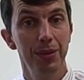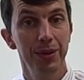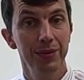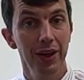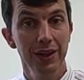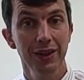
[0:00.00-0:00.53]

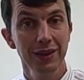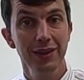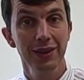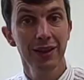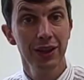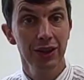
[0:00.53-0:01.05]

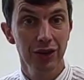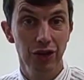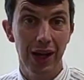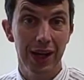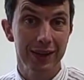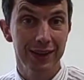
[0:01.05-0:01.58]
providers,
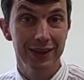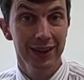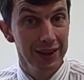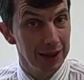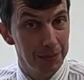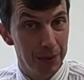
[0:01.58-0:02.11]
contractors
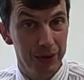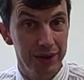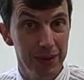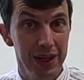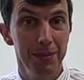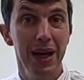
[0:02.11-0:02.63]
and
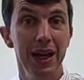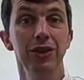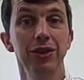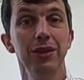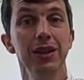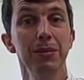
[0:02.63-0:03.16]
possibly a
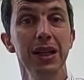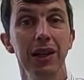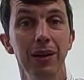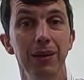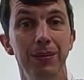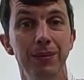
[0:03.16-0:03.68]
manager in the
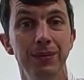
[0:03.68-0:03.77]
middle.